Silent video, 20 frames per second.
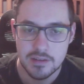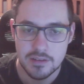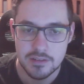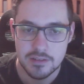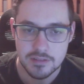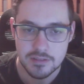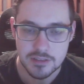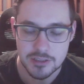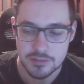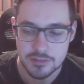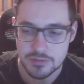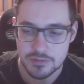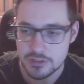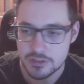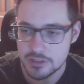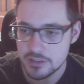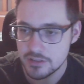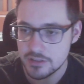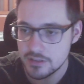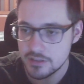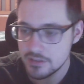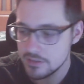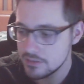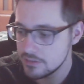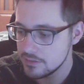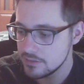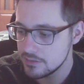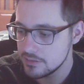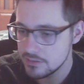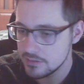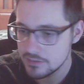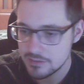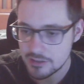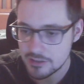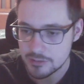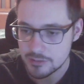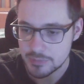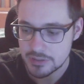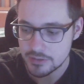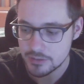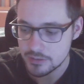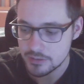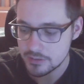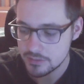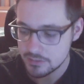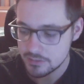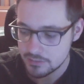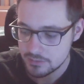in the future. That would be cool.